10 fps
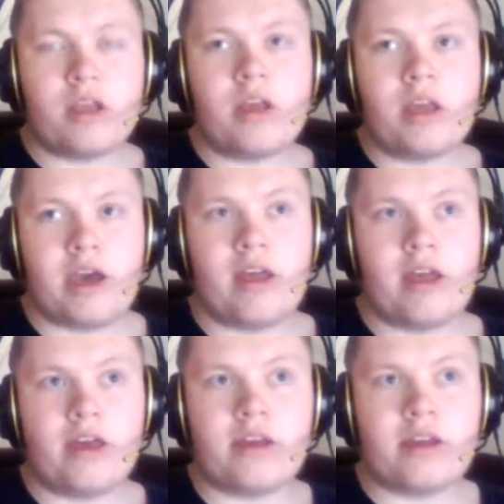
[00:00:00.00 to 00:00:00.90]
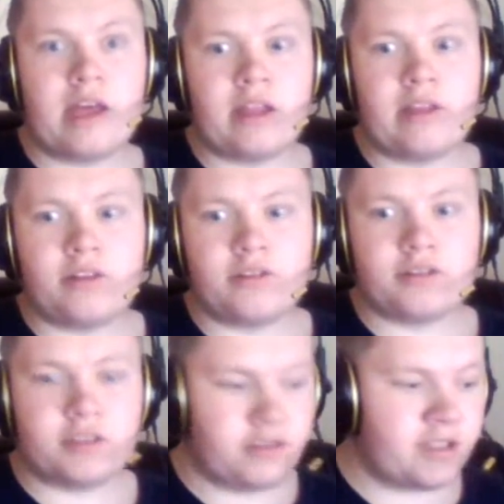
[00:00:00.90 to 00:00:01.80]
yeah, and just in
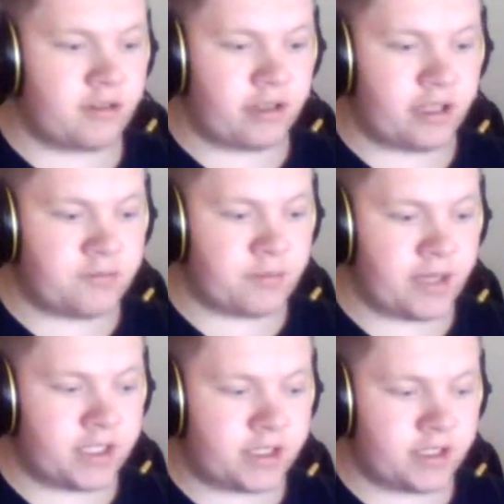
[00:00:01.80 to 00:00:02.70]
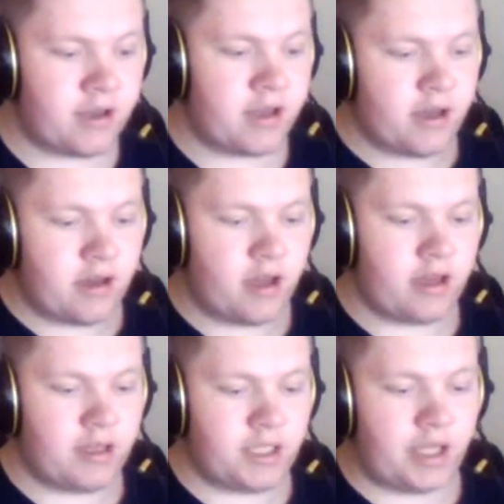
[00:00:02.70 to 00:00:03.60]
general, this makes
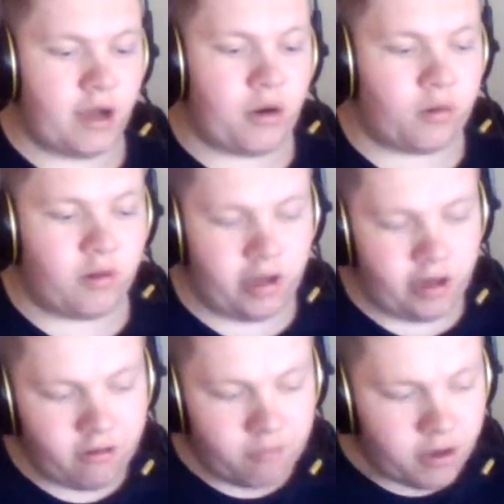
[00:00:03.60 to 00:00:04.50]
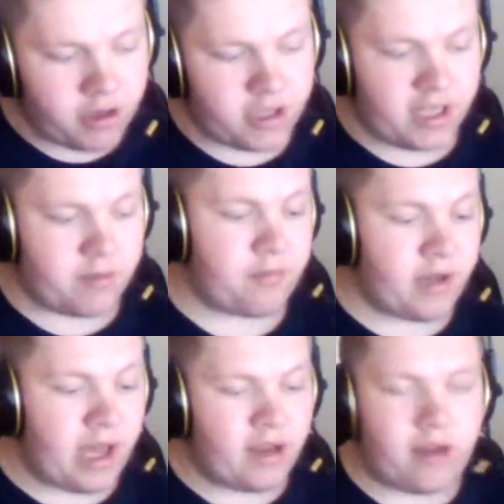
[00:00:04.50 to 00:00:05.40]
the whole kind of marketing
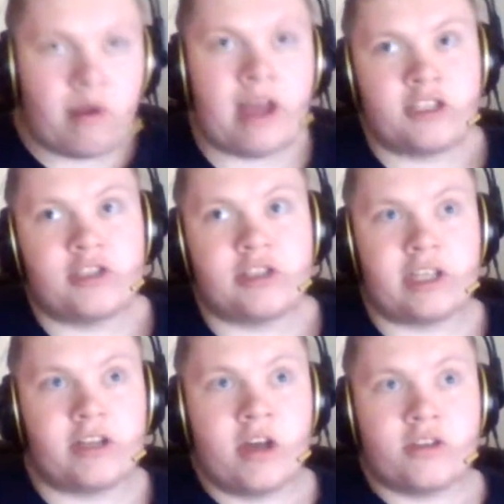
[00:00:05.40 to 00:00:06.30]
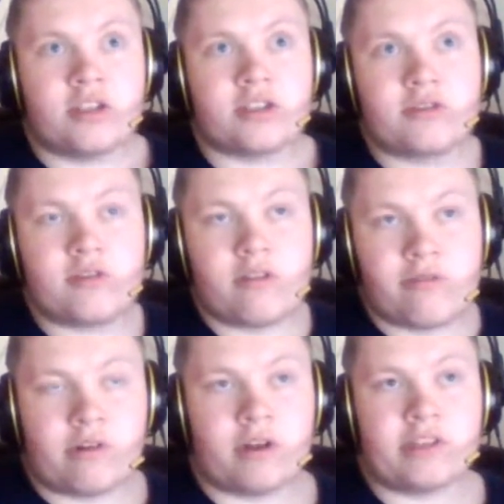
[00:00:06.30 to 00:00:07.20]
actually just
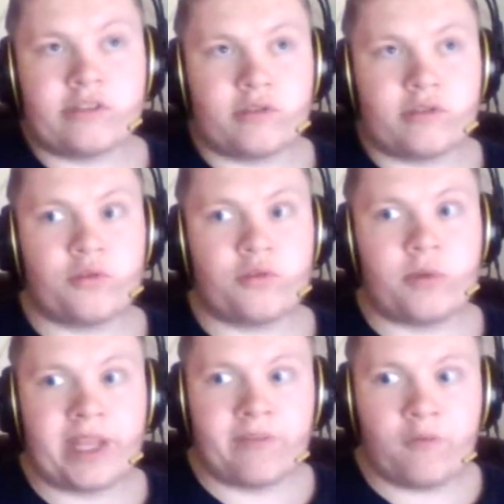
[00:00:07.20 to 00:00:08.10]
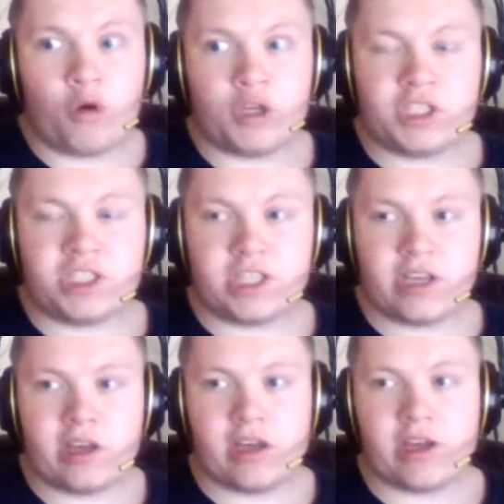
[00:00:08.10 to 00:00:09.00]
for us to get a voice
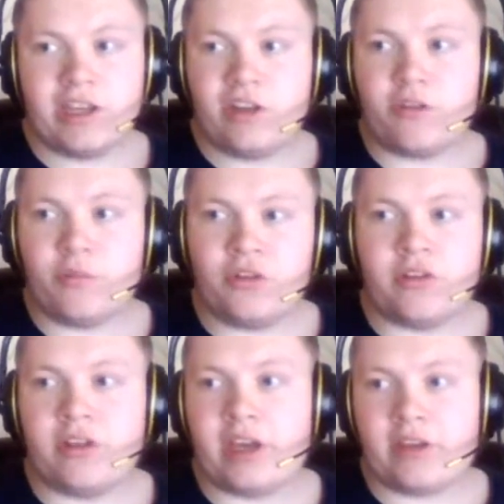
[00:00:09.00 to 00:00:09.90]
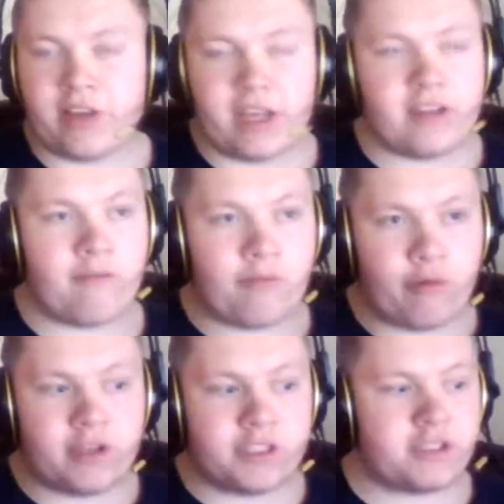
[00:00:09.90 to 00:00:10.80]
in the community and get a
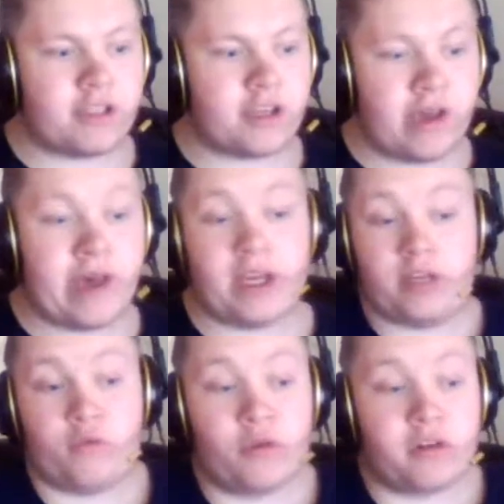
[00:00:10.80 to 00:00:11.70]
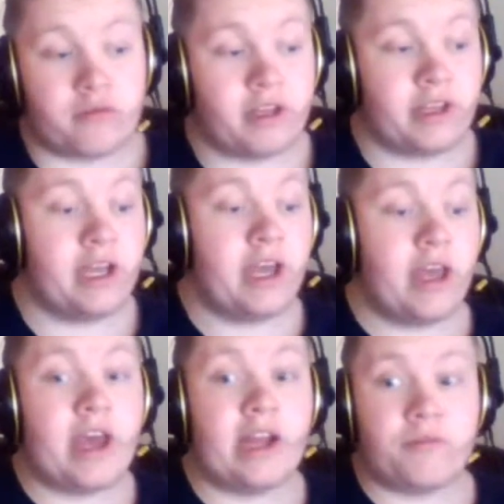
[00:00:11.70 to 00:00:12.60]
voice in the world really,
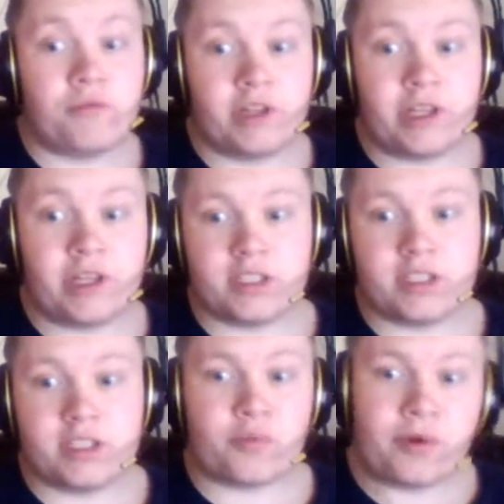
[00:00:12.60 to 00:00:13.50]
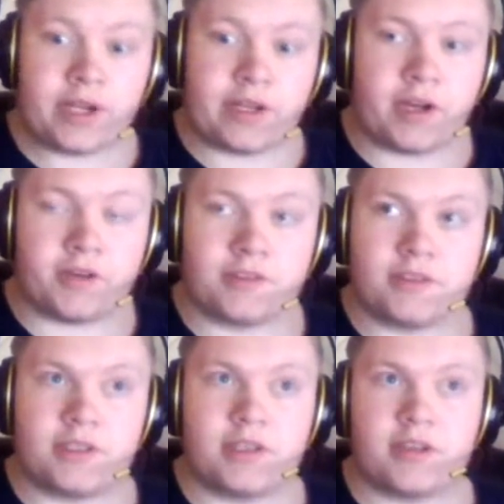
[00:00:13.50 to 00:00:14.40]
and really spread out
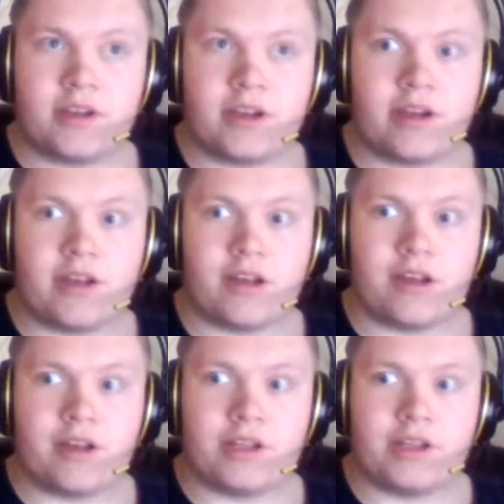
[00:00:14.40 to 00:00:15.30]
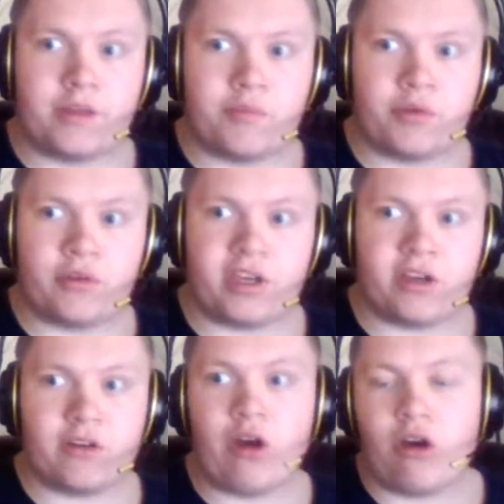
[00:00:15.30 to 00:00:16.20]
the beauty
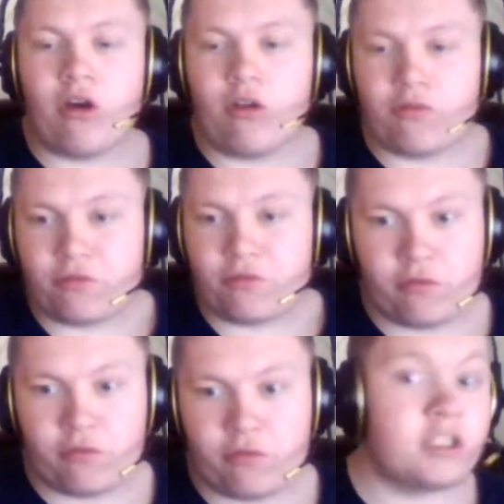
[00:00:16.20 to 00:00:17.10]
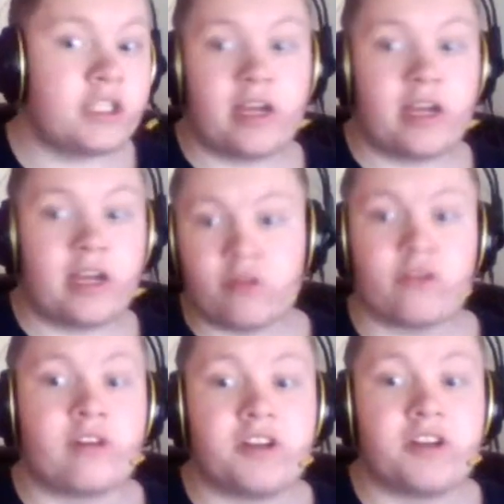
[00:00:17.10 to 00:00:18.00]
of Converge and all those
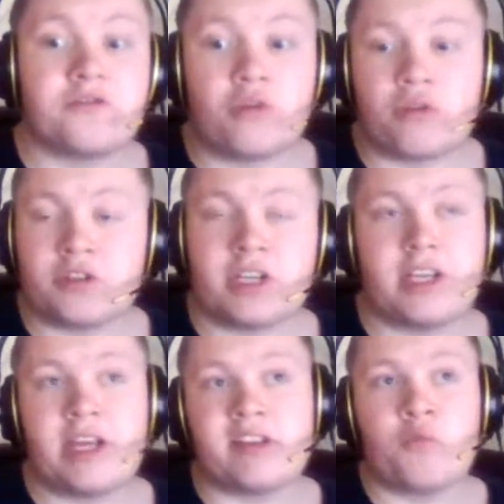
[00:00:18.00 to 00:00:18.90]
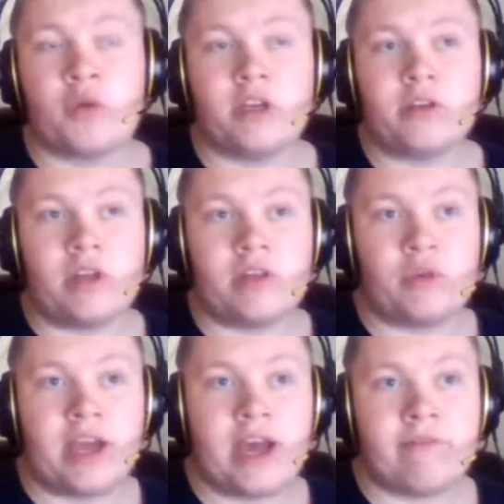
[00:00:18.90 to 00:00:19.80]
kind of course ideas that we
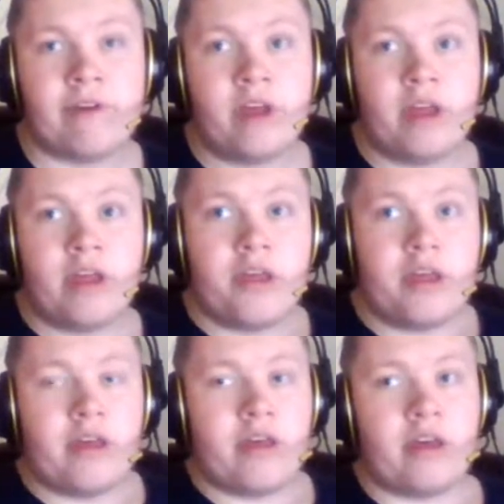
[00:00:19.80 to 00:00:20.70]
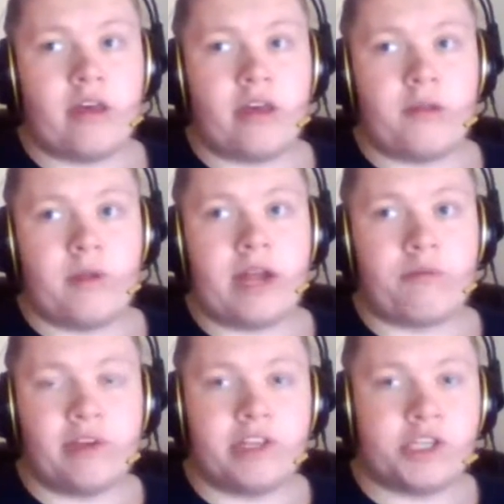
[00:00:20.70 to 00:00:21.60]
have, and
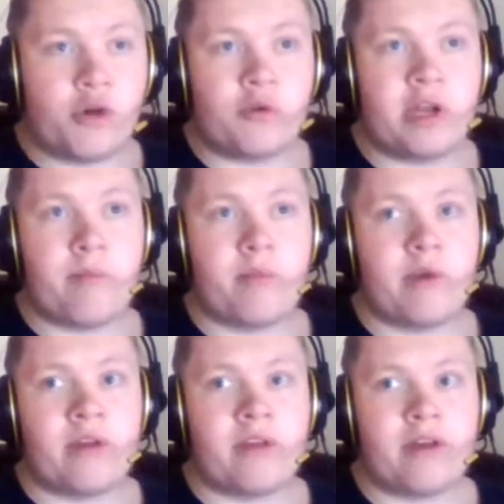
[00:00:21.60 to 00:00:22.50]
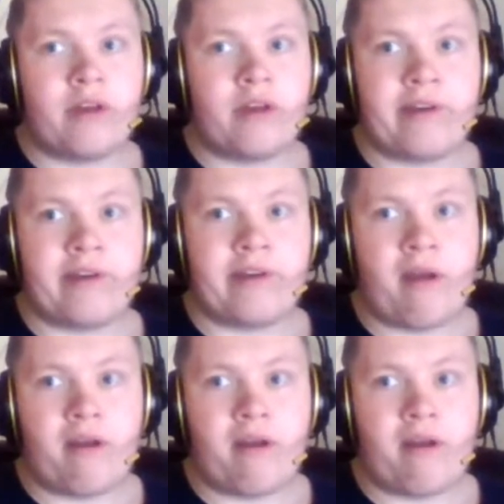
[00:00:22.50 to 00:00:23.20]
really show them that